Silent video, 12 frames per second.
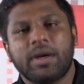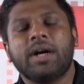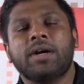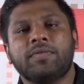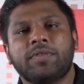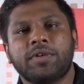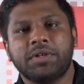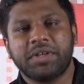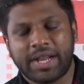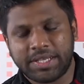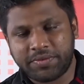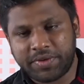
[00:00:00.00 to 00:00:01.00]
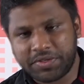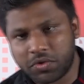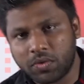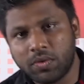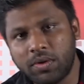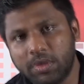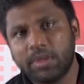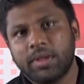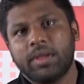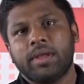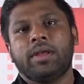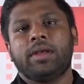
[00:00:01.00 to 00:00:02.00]
Harvard Graduate School
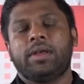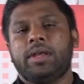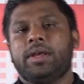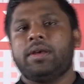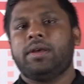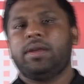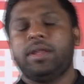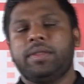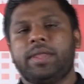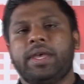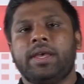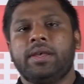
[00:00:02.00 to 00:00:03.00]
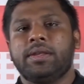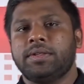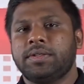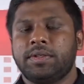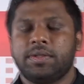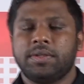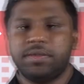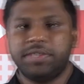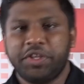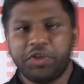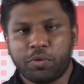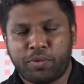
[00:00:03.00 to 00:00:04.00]
in the
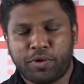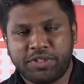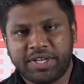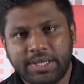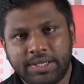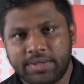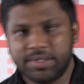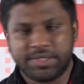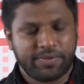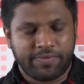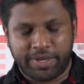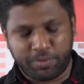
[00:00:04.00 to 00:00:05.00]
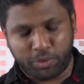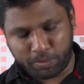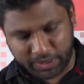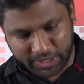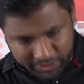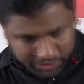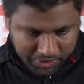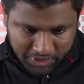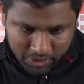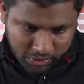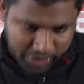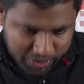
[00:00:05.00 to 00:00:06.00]
Zero project. It's a very
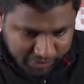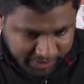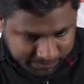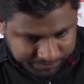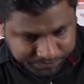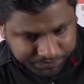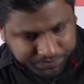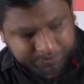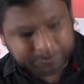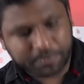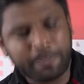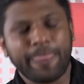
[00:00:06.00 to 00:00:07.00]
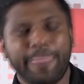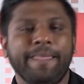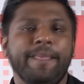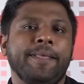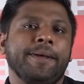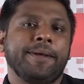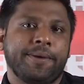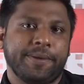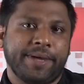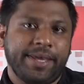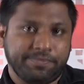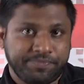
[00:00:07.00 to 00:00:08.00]
popular, you can look into it.
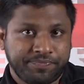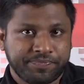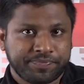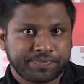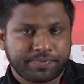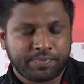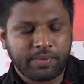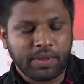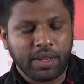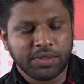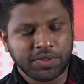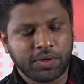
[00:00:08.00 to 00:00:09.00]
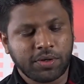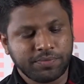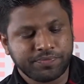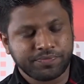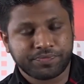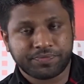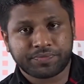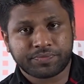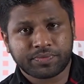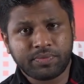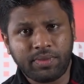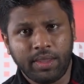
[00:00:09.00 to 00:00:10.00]
Okay, so
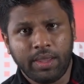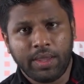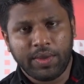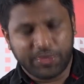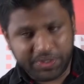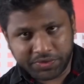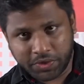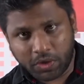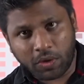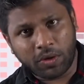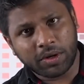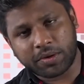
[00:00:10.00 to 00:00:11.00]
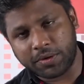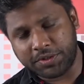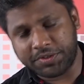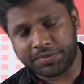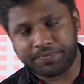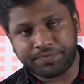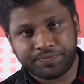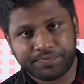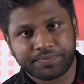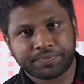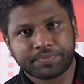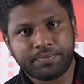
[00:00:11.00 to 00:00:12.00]
this whole course,
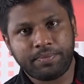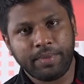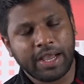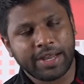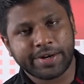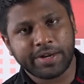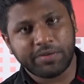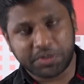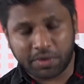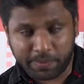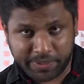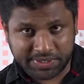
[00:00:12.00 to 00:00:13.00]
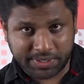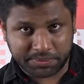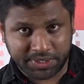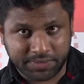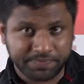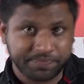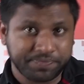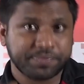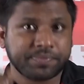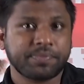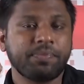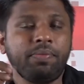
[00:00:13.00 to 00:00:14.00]
Art and Visual
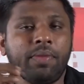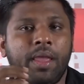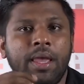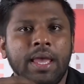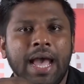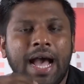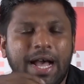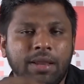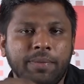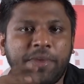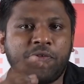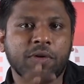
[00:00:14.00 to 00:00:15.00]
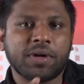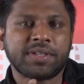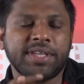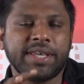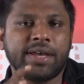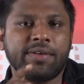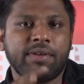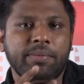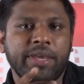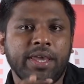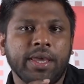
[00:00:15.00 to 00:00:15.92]
Perception, I will be focusing